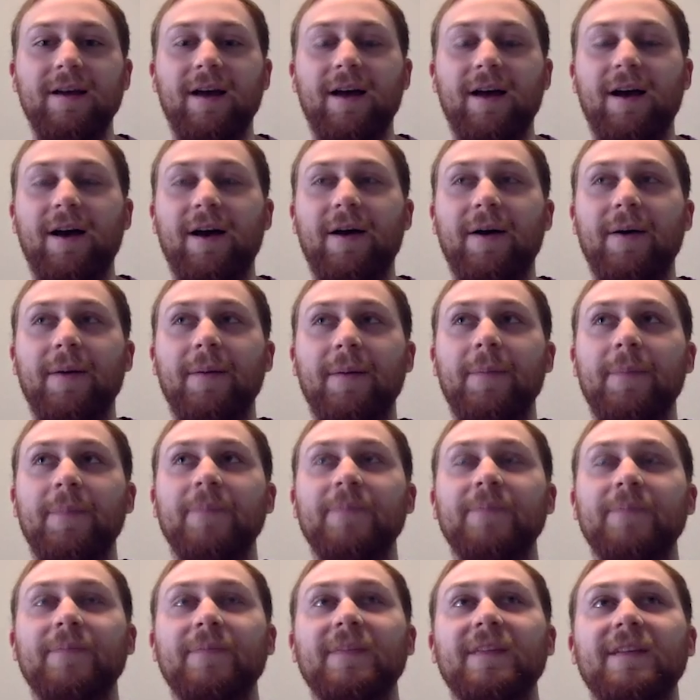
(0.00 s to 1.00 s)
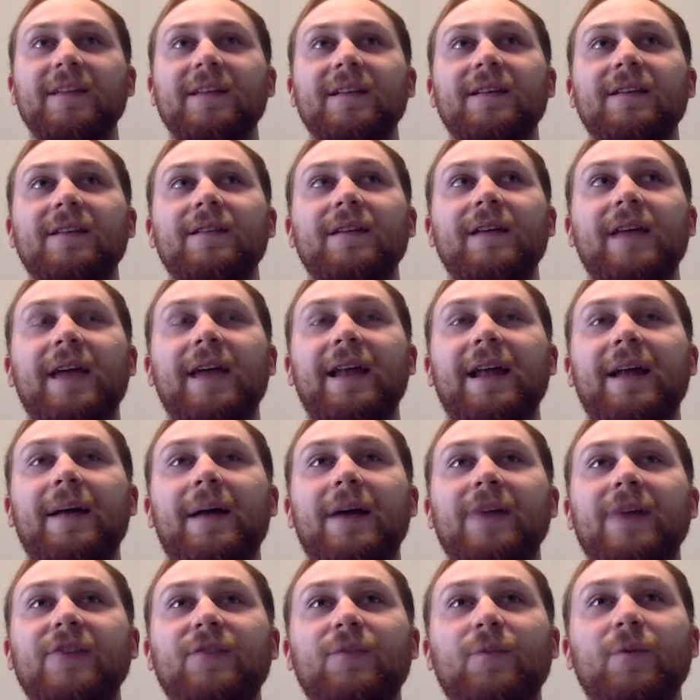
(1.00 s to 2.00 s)
Um, and
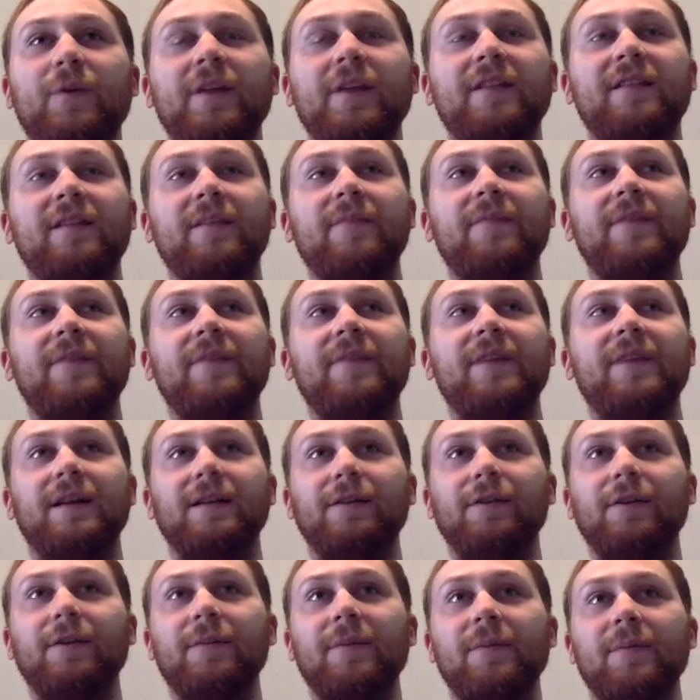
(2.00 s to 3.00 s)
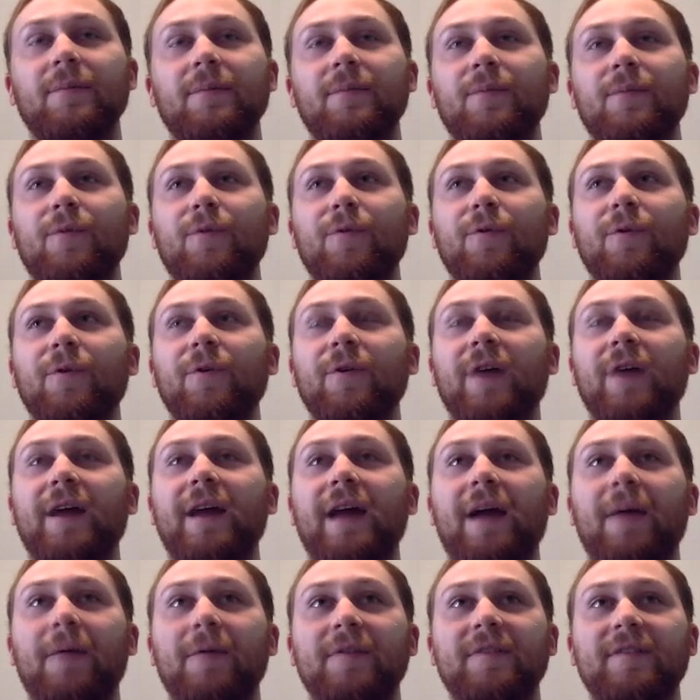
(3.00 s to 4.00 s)
I just wanted something a little bit more,
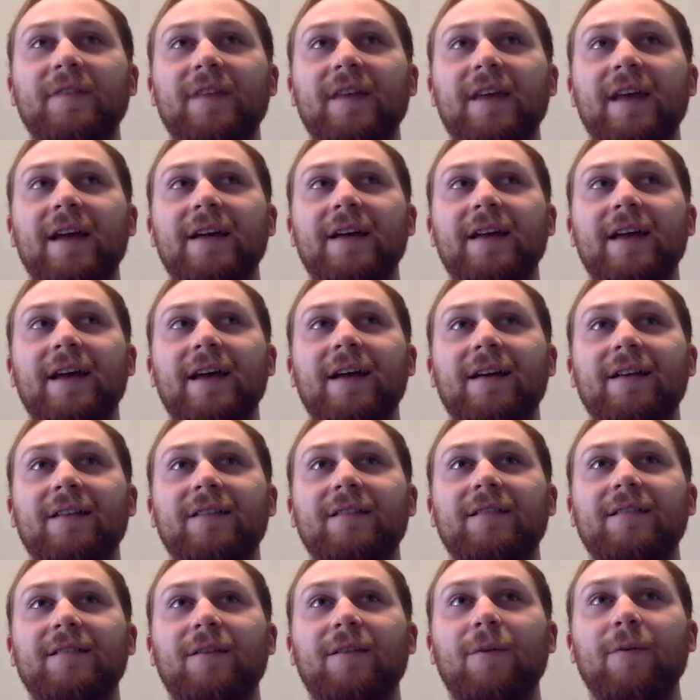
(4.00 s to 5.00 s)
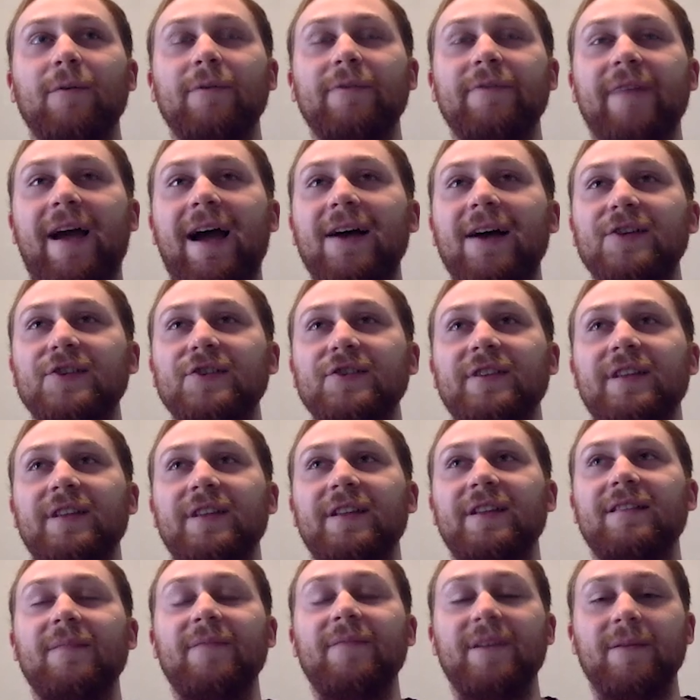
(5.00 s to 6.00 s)
I would say, I guess, old fashioned
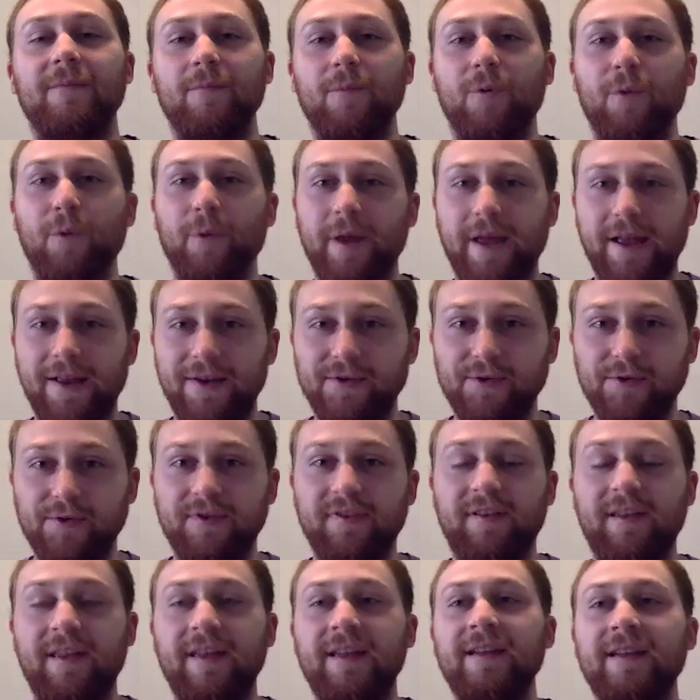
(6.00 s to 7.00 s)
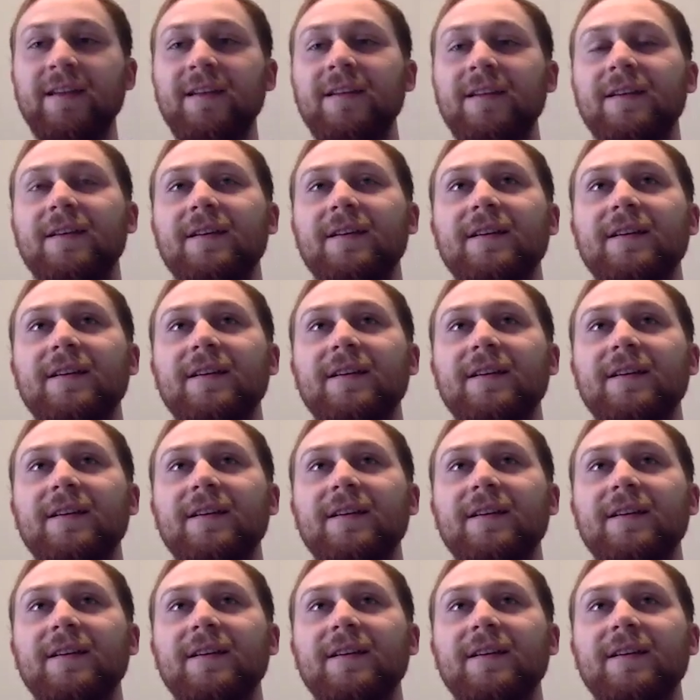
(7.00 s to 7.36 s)
and something more interesting.